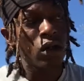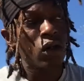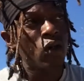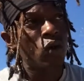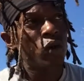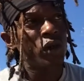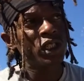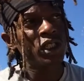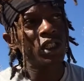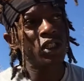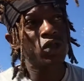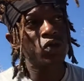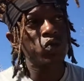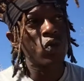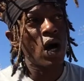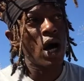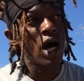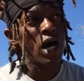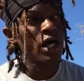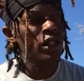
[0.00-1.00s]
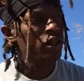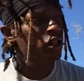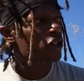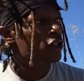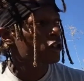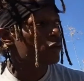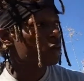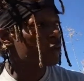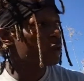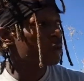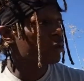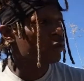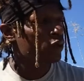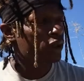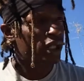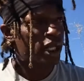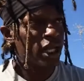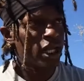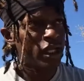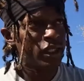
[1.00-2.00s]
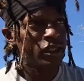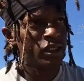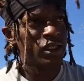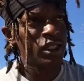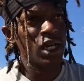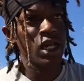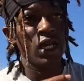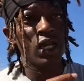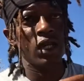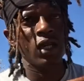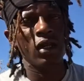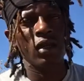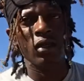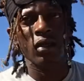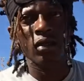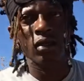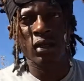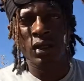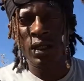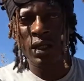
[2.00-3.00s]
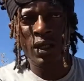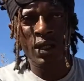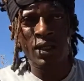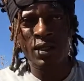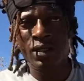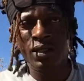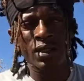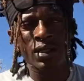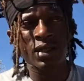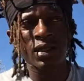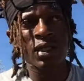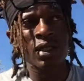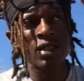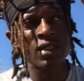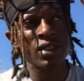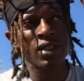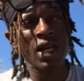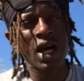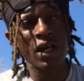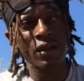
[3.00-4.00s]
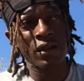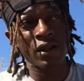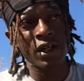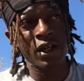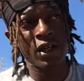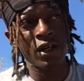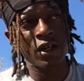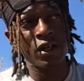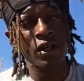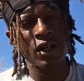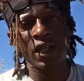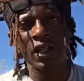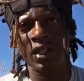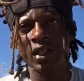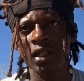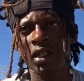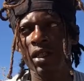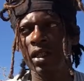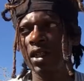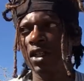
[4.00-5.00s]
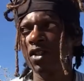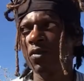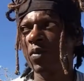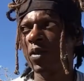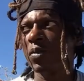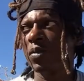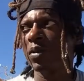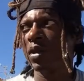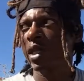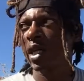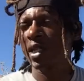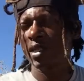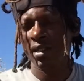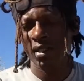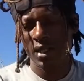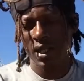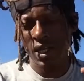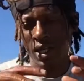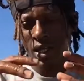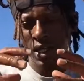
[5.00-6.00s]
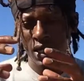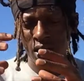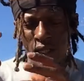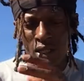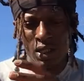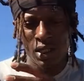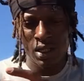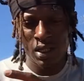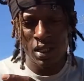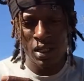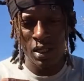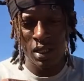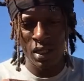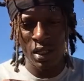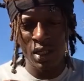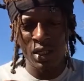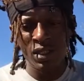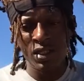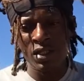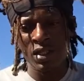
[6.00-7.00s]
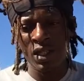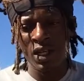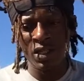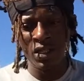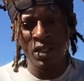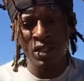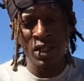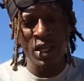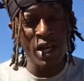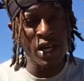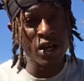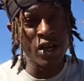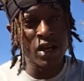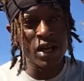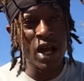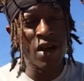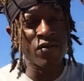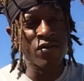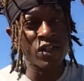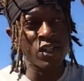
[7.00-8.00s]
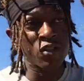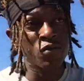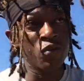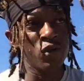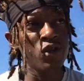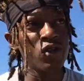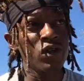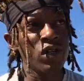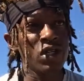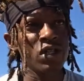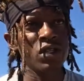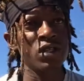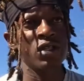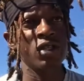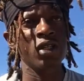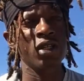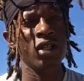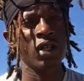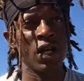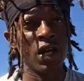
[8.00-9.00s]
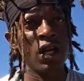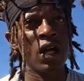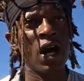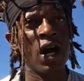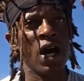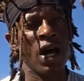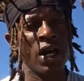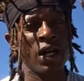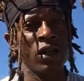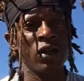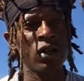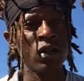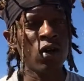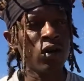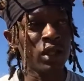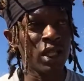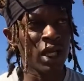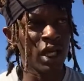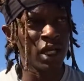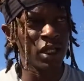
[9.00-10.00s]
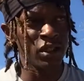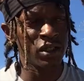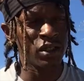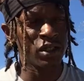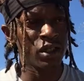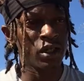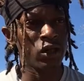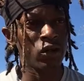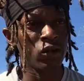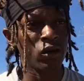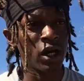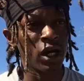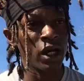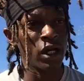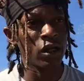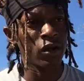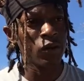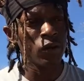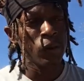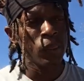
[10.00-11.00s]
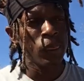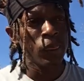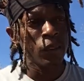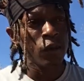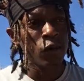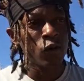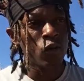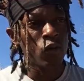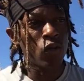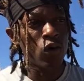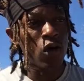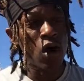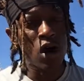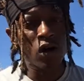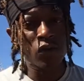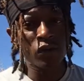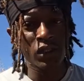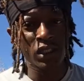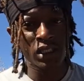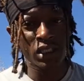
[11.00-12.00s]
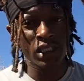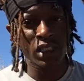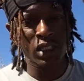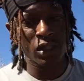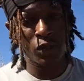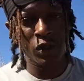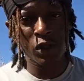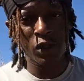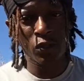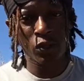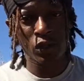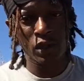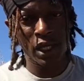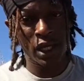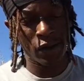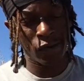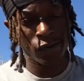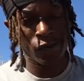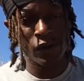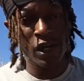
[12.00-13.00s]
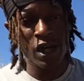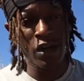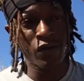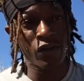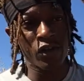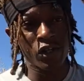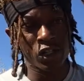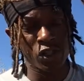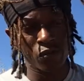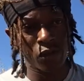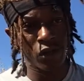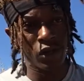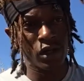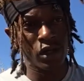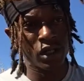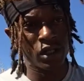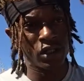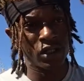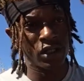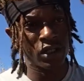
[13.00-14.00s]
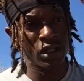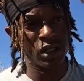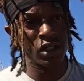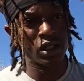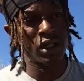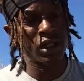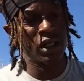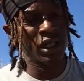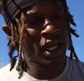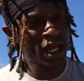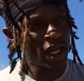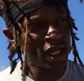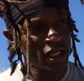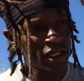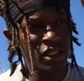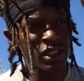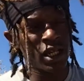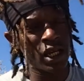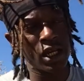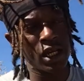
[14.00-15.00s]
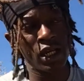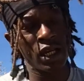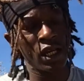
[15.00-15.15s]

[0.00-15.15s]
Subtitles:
Which is why there's people that say it's not there, and then there's people that say it's there and I've experienced it and I know that it's there, right? Well, obviously the people that have never experienced it can't say